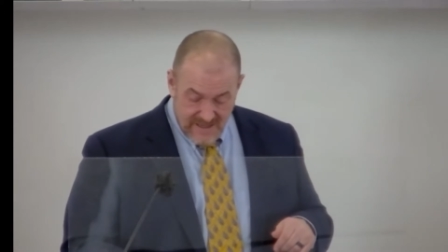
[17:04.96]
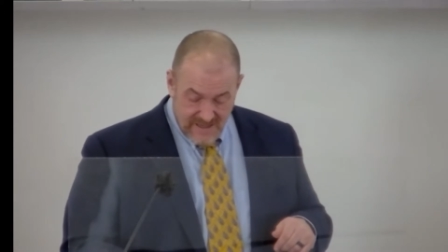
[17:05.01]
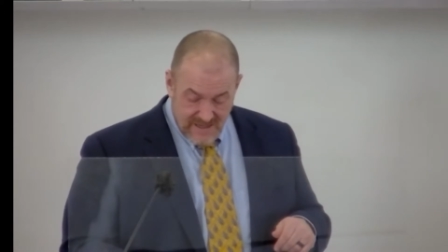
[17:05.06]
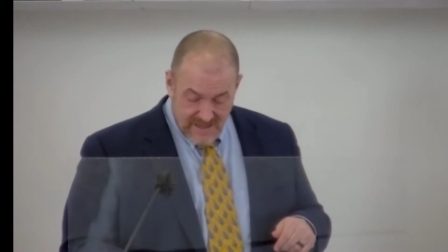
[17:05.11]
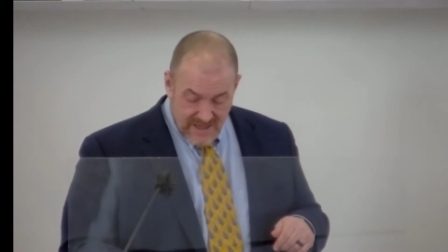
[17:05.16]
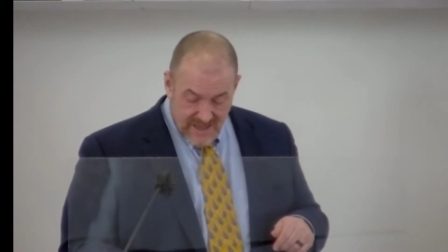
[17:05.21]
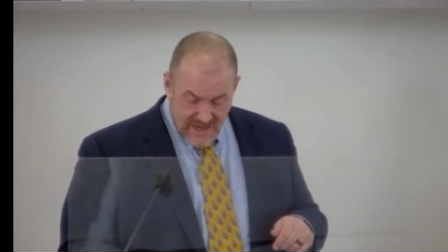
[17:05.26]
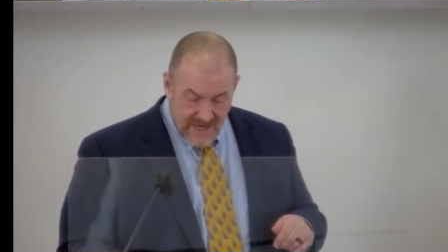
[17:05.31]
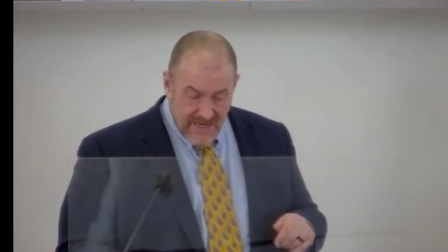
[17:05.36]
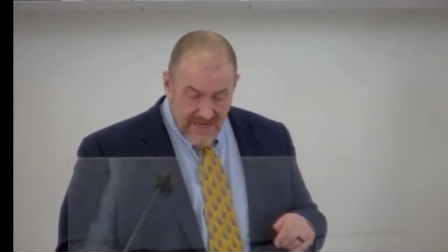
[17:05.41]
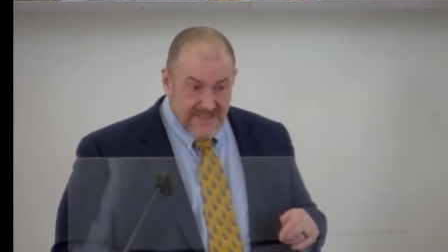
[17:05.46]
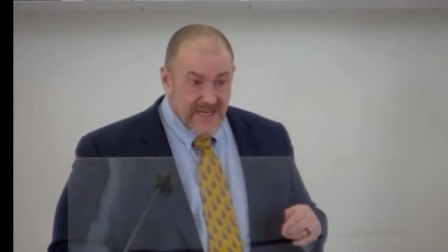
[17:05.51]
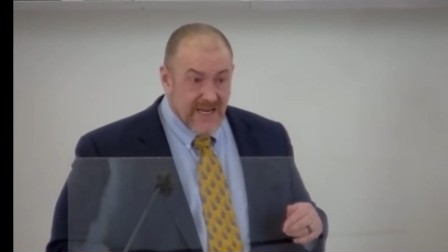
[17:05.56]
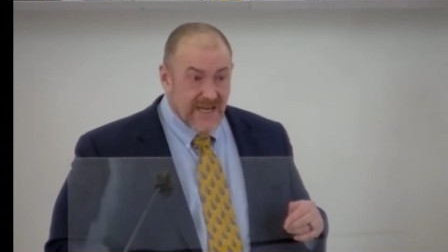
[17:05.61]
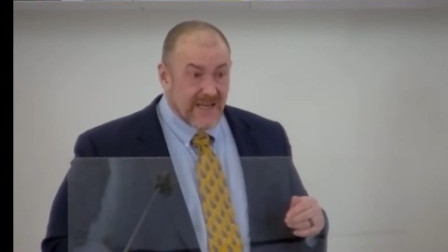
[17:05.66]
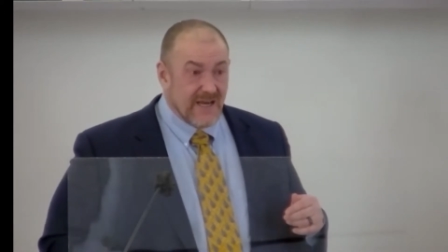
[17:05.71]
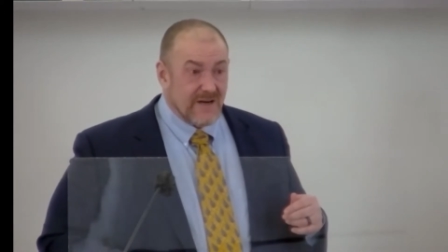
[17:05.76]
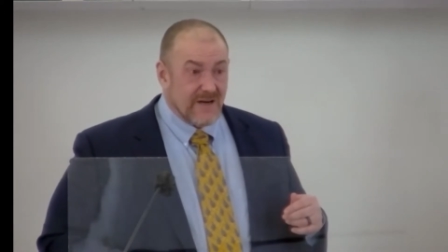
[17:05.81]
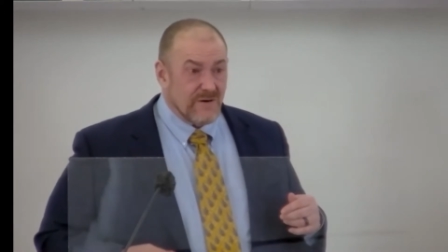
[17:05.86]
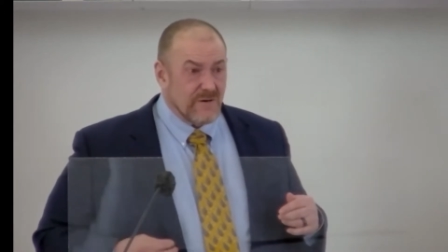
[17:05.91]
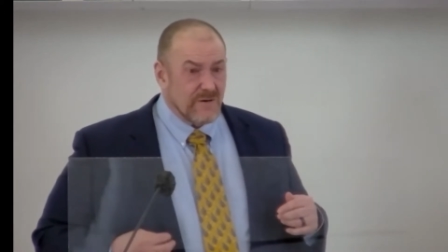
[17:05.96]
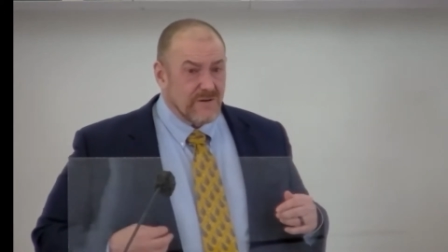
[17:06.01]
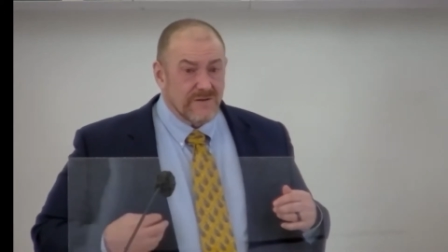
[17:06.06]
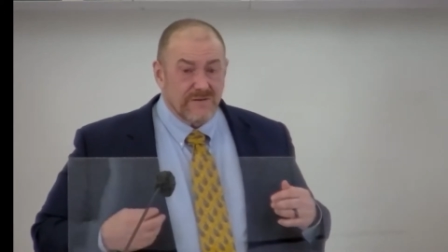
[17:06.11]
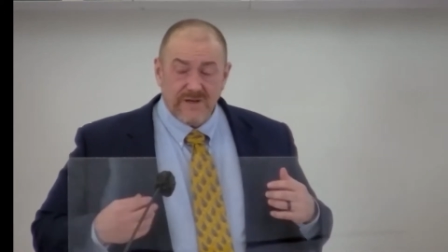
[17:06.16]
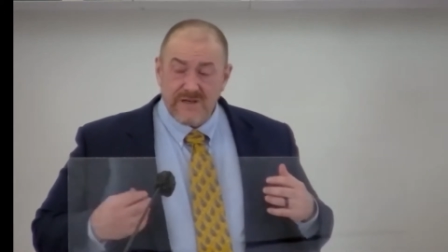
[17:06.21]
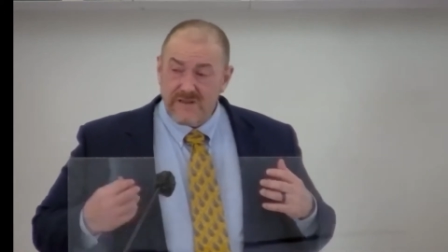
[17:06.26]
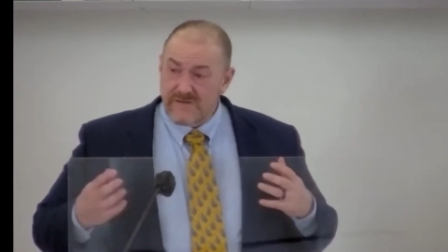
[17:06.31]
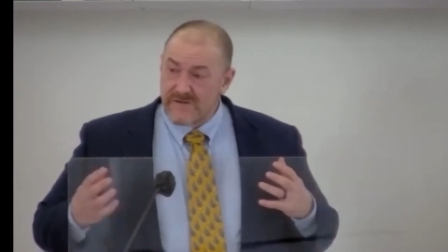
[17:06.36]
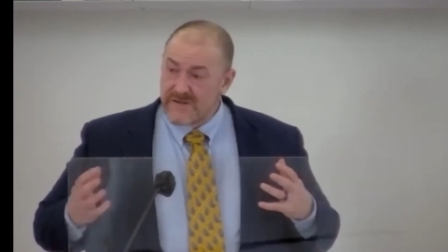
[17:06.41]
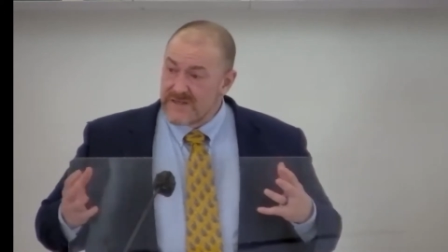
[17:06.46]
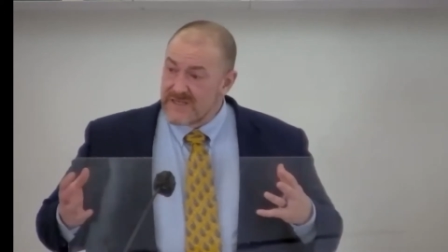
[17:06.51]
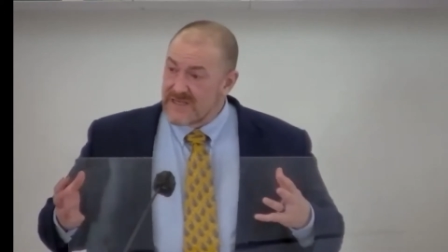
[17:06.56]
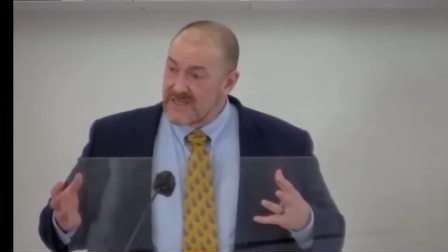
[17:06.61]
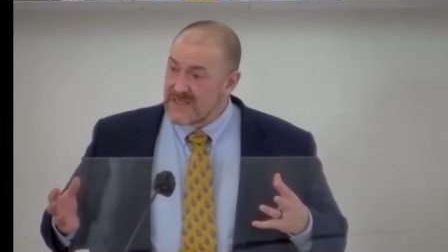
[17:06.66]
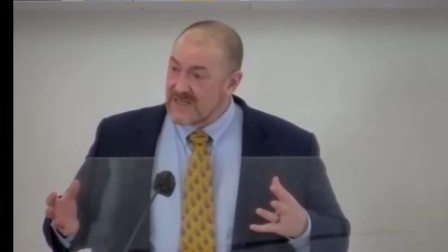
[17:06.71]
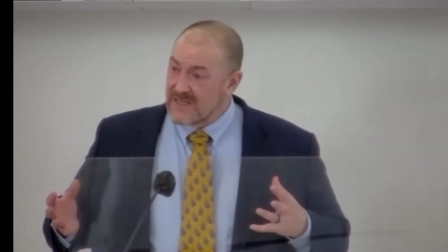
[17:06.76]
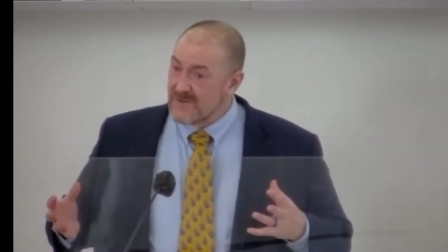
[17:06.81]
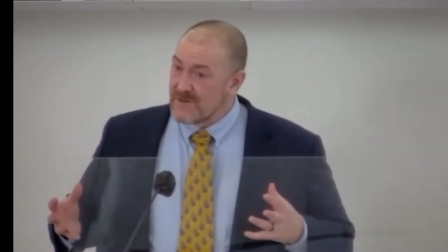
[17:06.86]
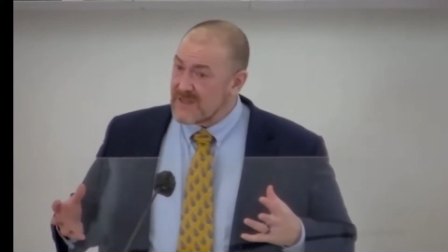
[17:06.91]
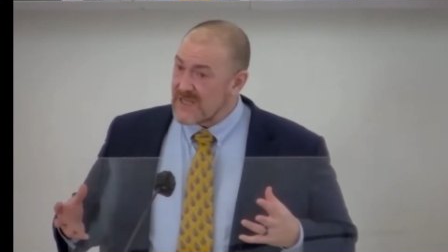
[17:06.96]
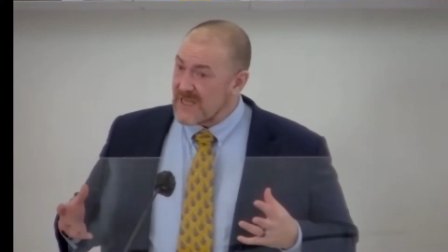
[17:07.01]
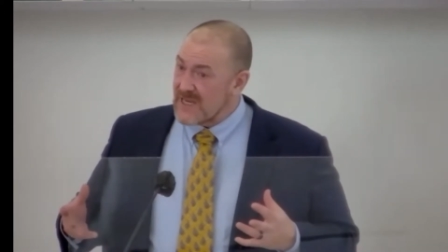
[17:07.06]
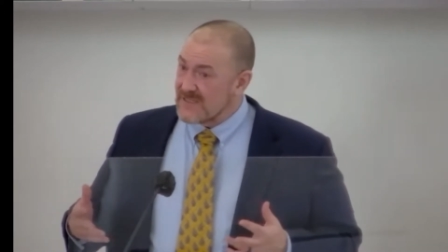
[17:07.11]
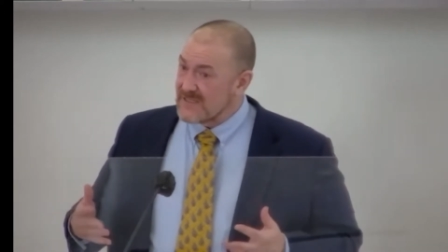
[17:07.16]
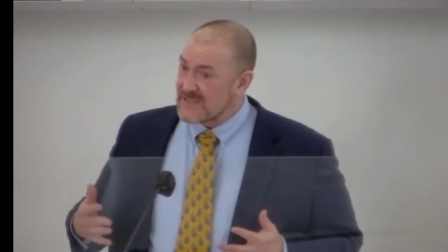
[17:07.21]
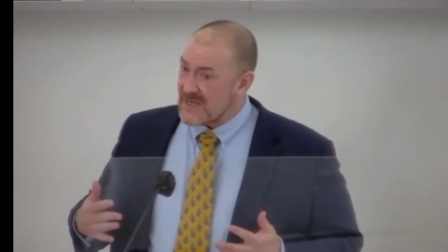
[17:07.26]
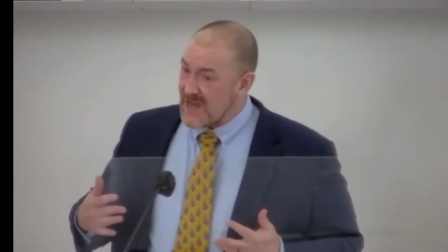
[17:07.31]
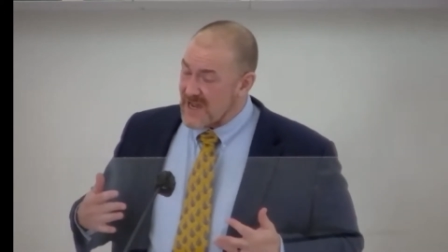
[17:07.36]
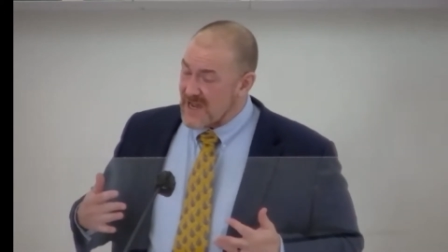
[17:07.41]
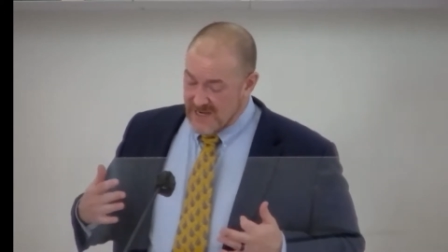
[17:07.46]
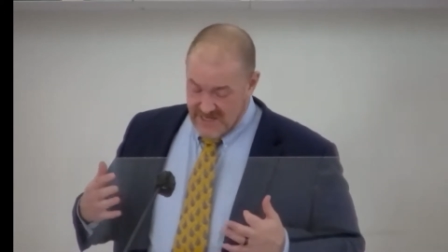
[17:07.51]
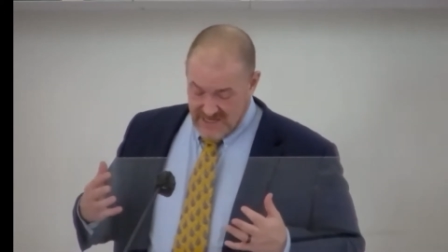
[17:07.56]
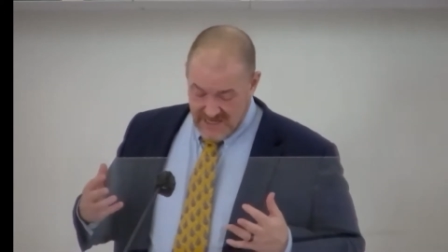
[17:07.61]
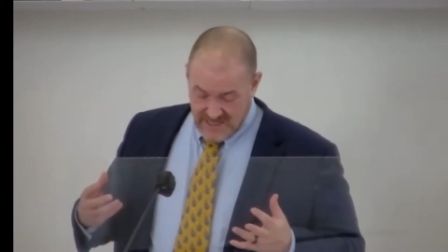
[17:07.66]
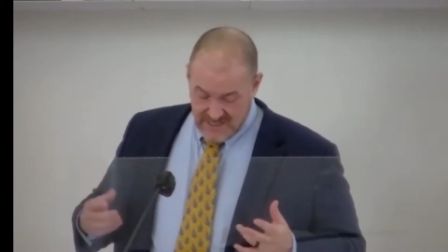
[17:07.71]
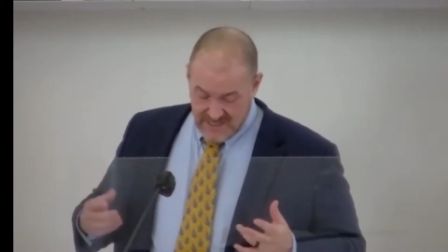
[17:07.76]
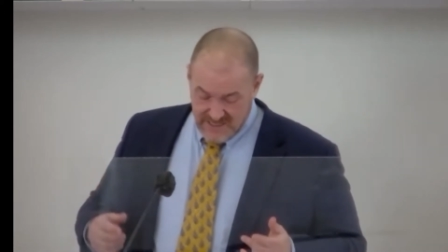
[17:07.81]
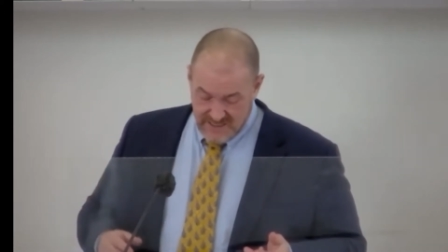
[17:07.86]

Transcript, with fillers: And as I got older and learned to deal with anxiety